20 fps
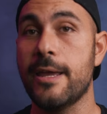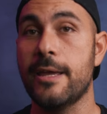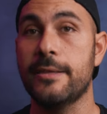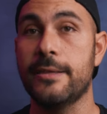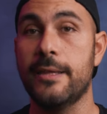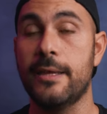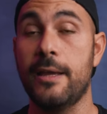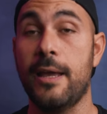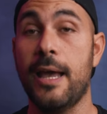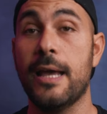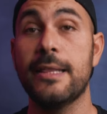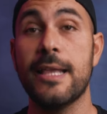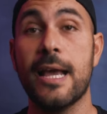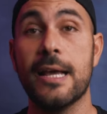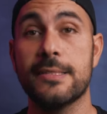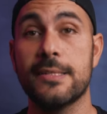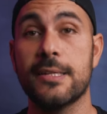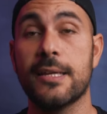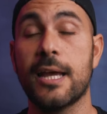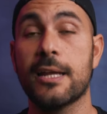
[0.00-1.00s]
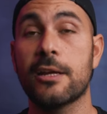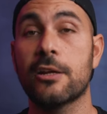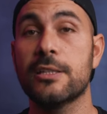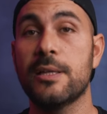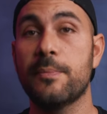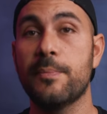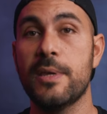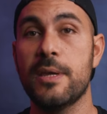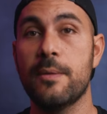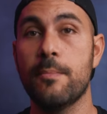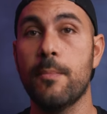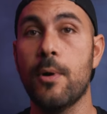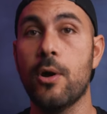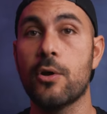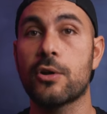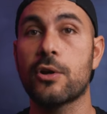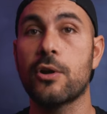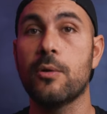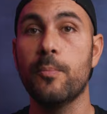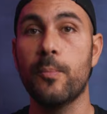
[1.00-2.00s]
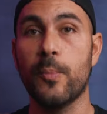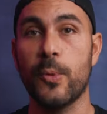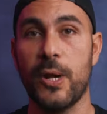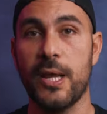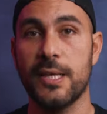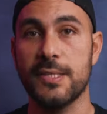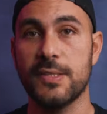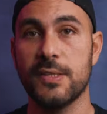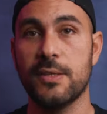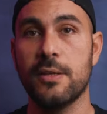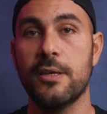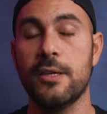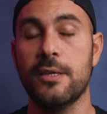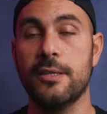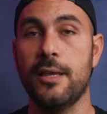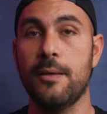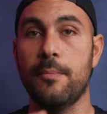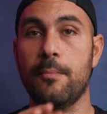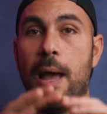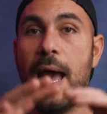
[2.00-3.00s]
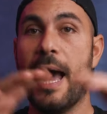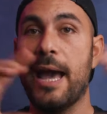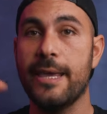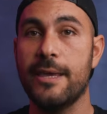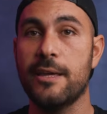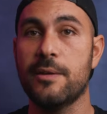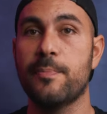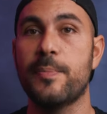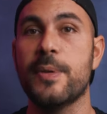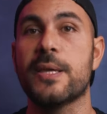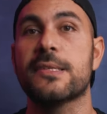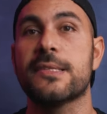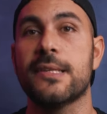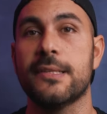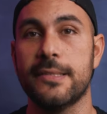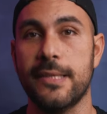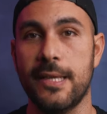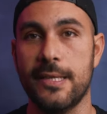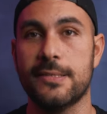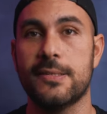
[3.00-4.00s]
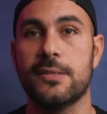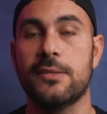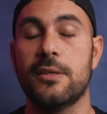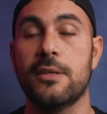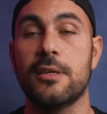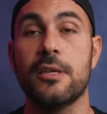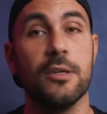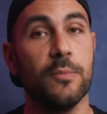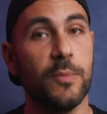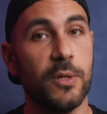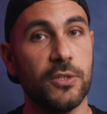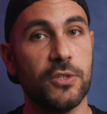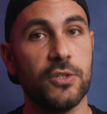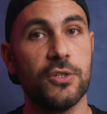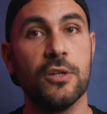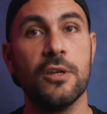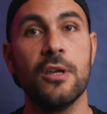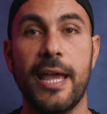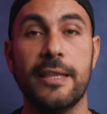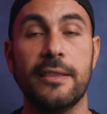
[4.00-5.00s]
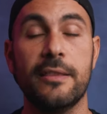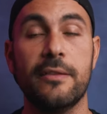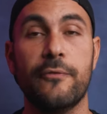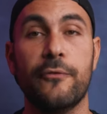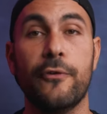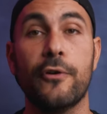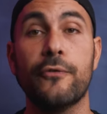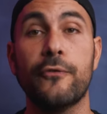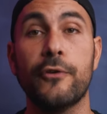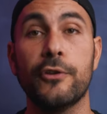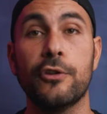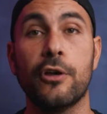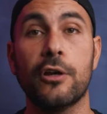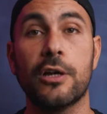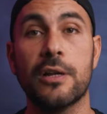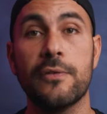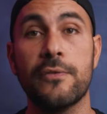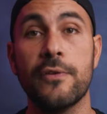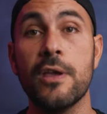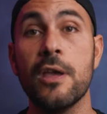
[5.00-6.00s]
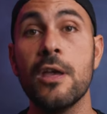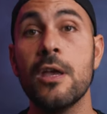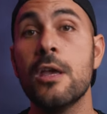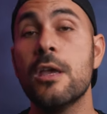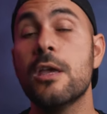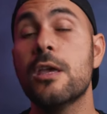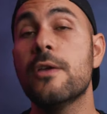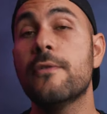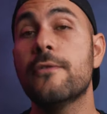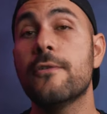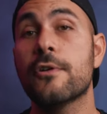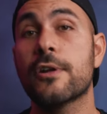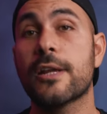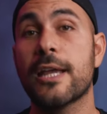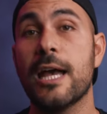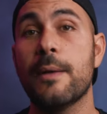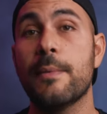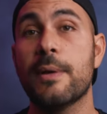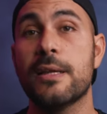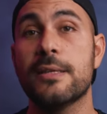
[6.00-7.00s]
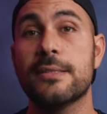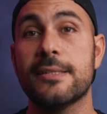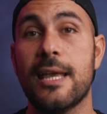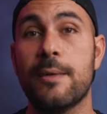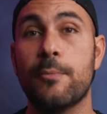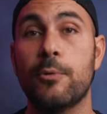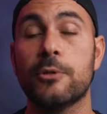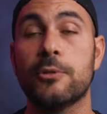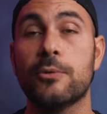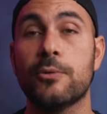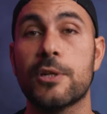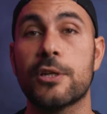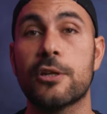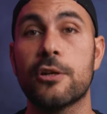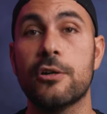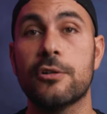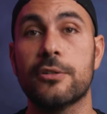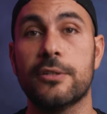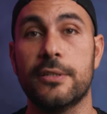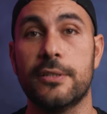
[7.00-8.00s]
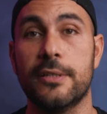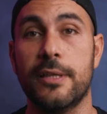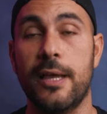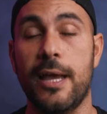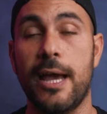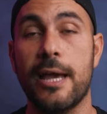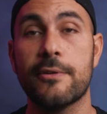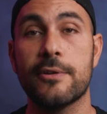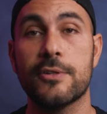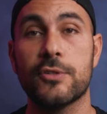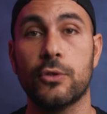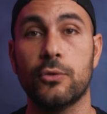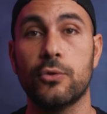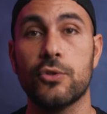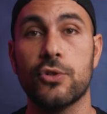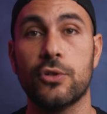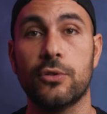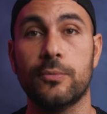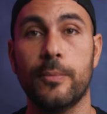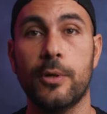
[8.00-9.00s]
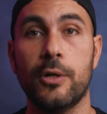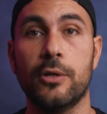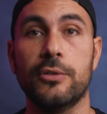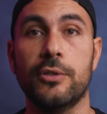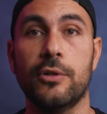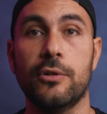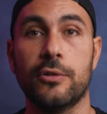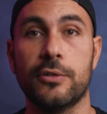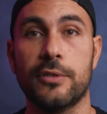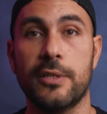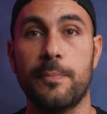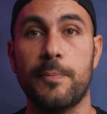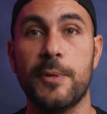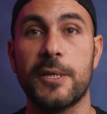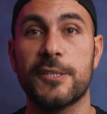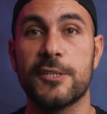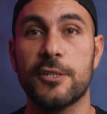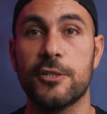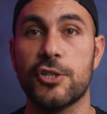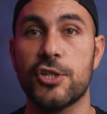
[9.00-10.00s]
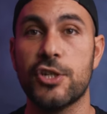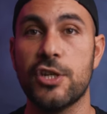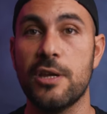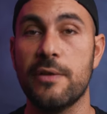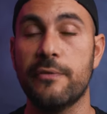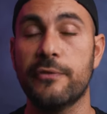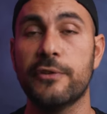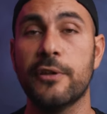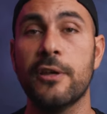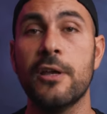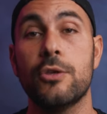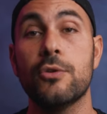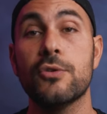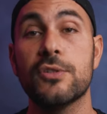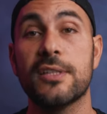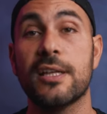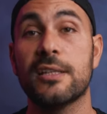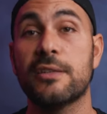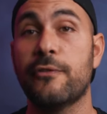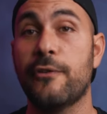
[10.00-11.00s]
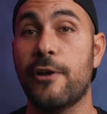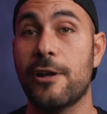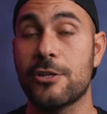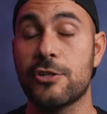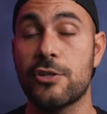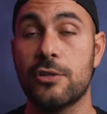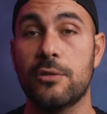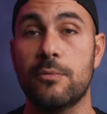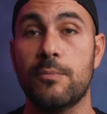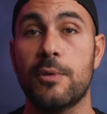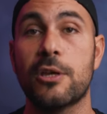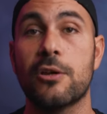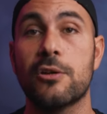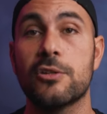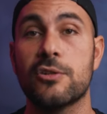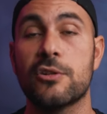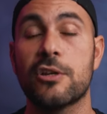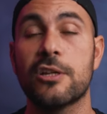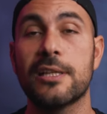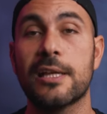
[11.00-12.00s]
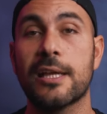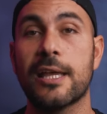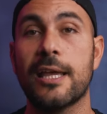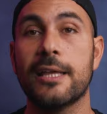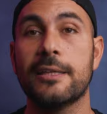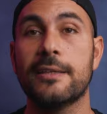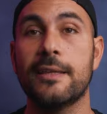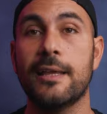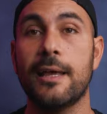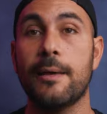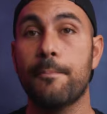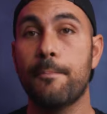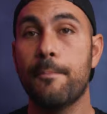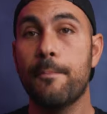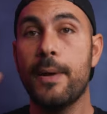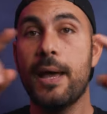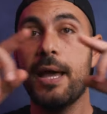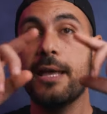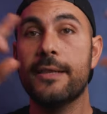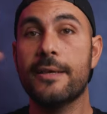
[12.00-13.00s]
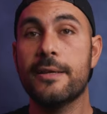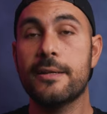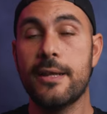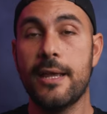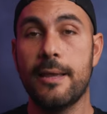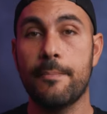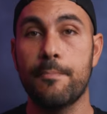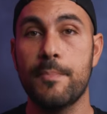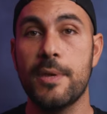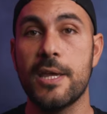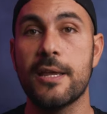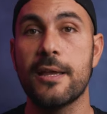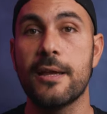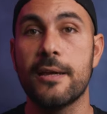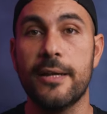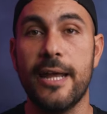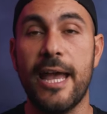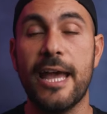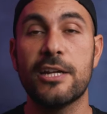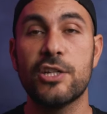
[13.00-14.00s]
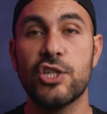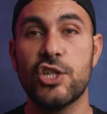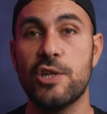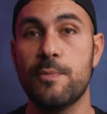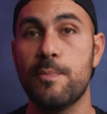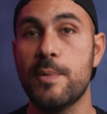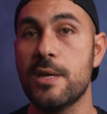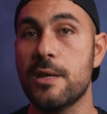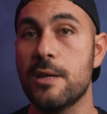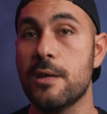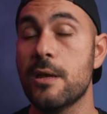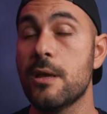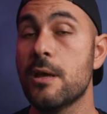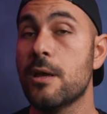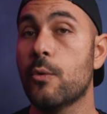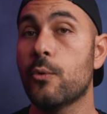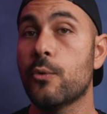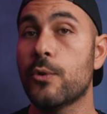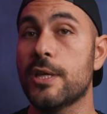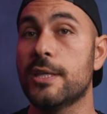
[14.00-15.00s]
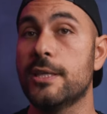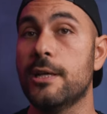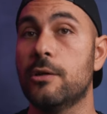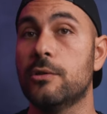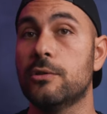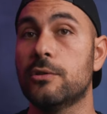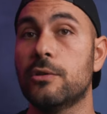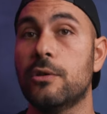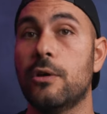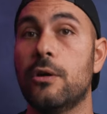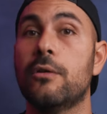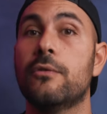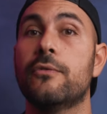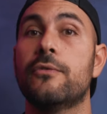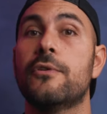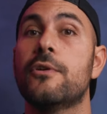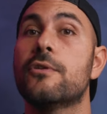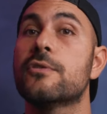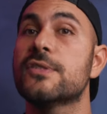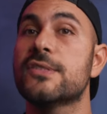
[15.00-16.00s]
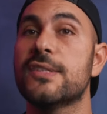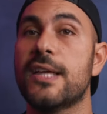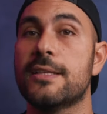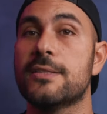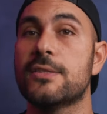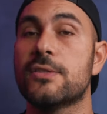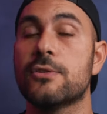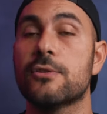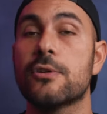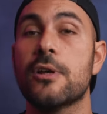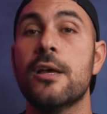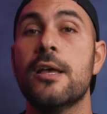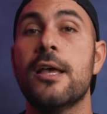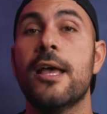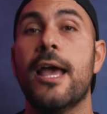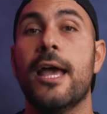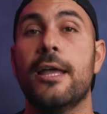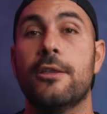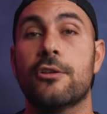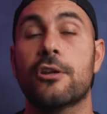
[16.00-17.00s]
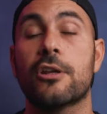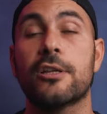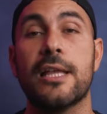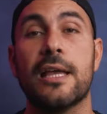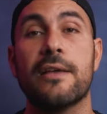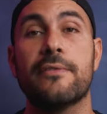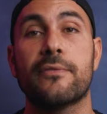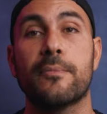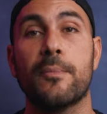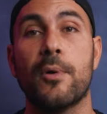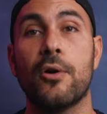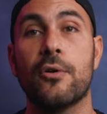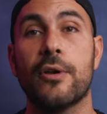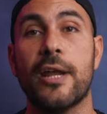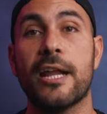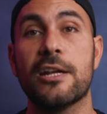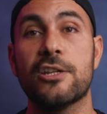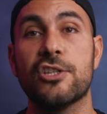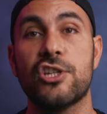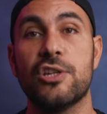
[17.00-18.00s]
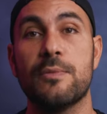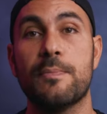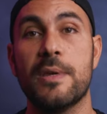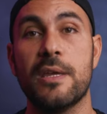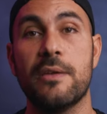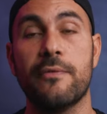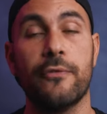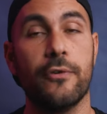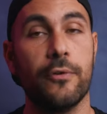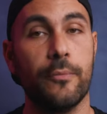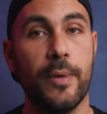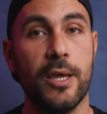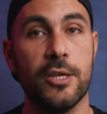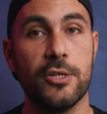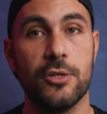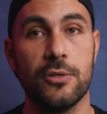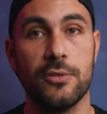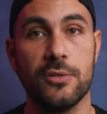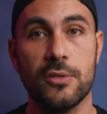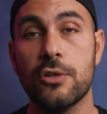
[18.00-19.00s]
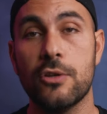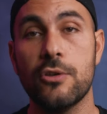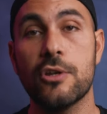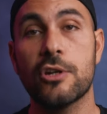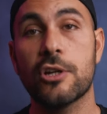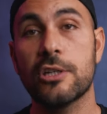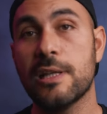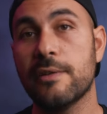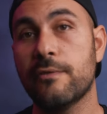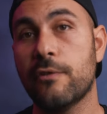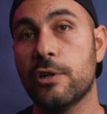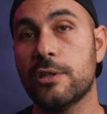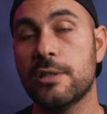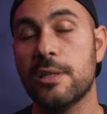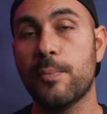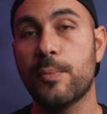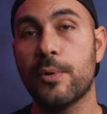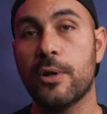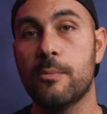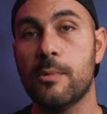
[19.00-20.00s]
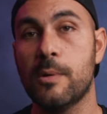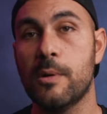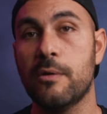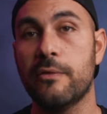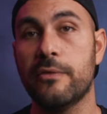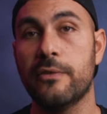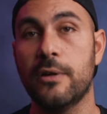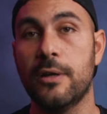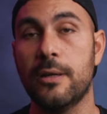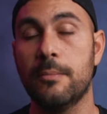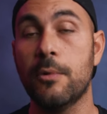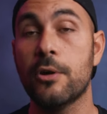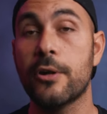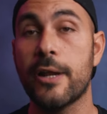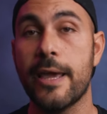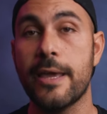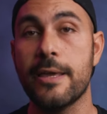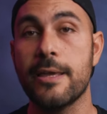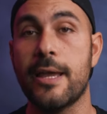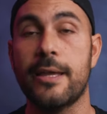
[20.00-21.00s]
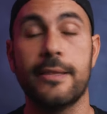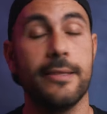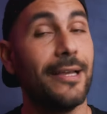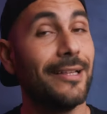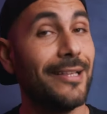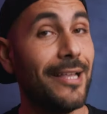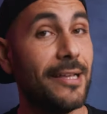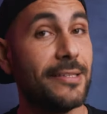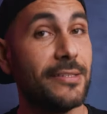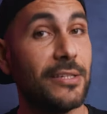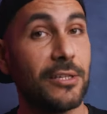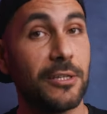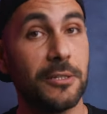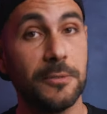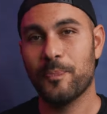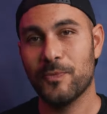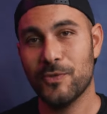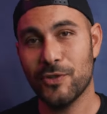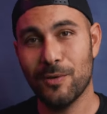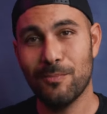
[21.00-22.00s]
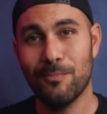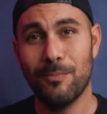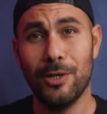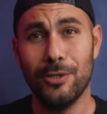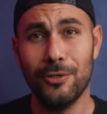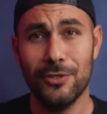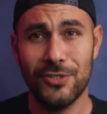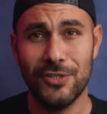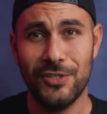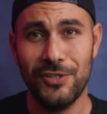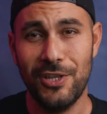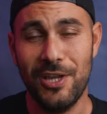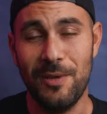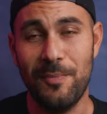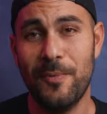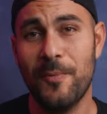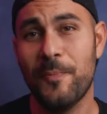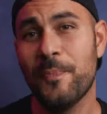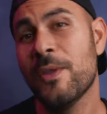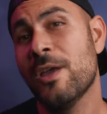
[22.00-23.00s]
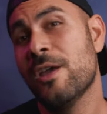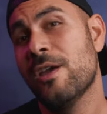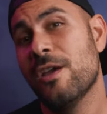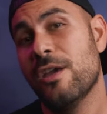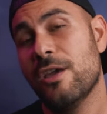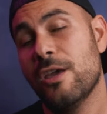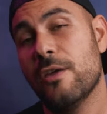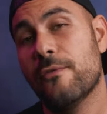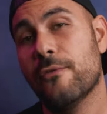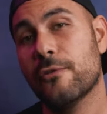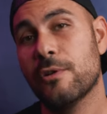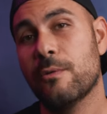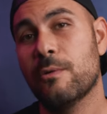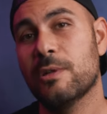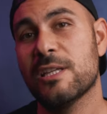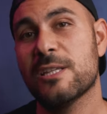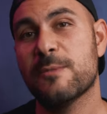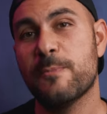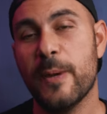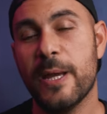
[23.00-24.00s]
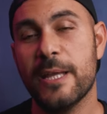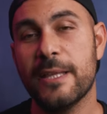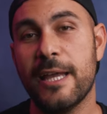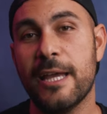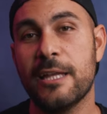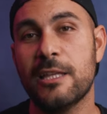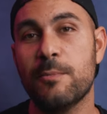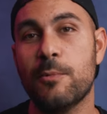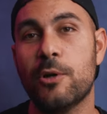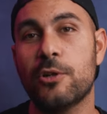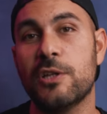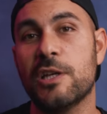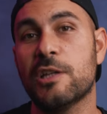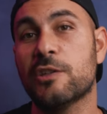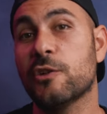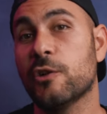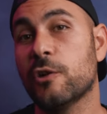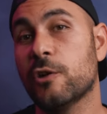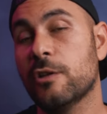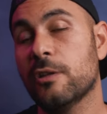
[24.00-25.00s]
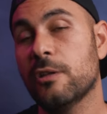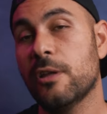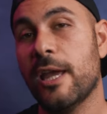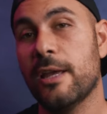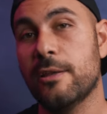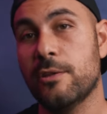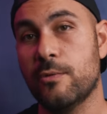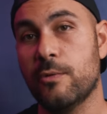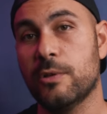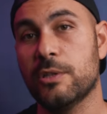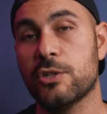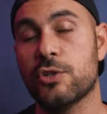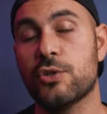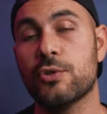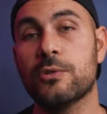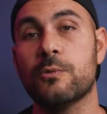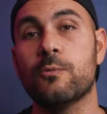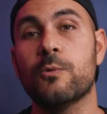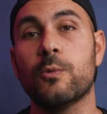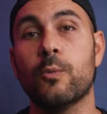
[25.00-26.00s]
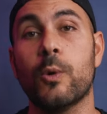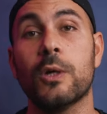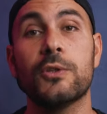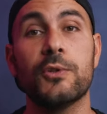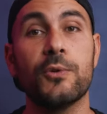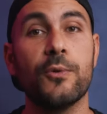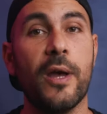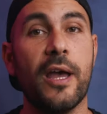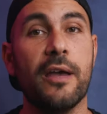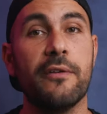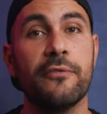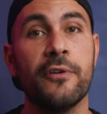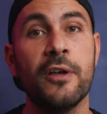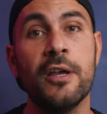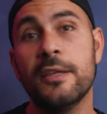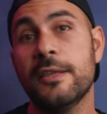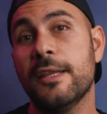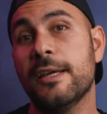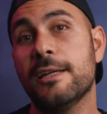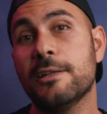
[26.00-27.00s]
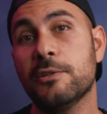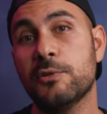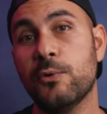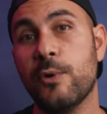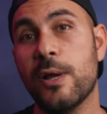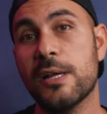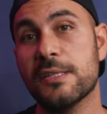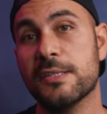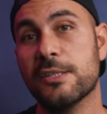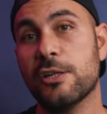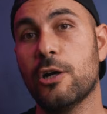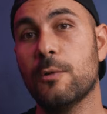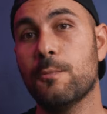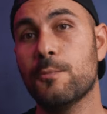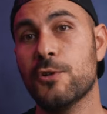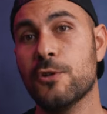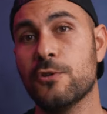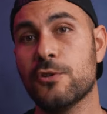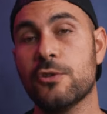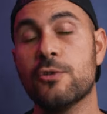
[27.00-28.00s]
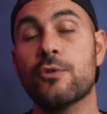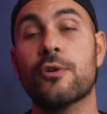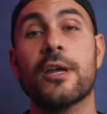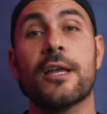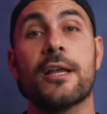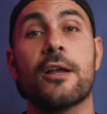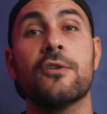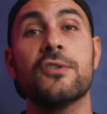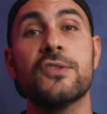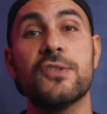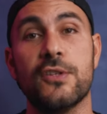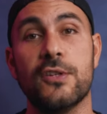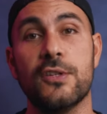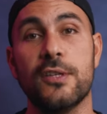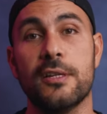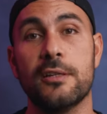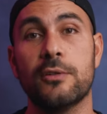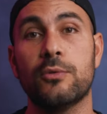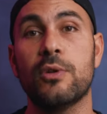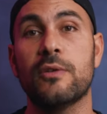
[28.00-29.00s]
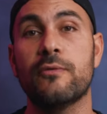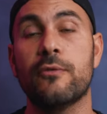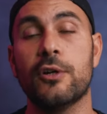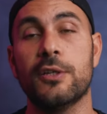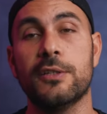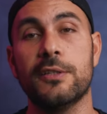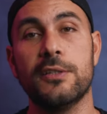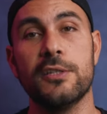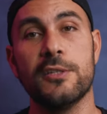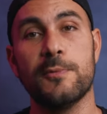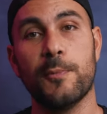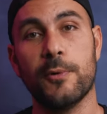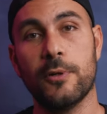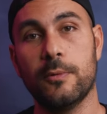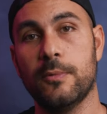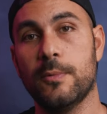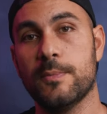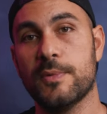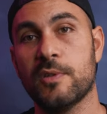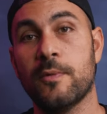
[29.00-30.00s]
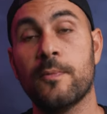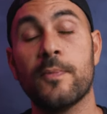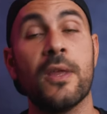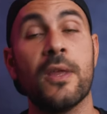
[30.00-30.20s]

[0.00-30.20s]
and the aliasing are gonna be more compressed in a higher pixel density image. And for photography, if your camera is able to record in high resolution mode or the pixel shift, use that function because you're gonna get a better and bigger RGB readout of your sensor and you're gonna have more RGB information. So you're gonna avoid the problem of uh, moire and aliasing. Some bonus tip. If you don't wanna spend any money at all and you wanna shoot with what you have, there are two extra options you can consider to avoid these problems.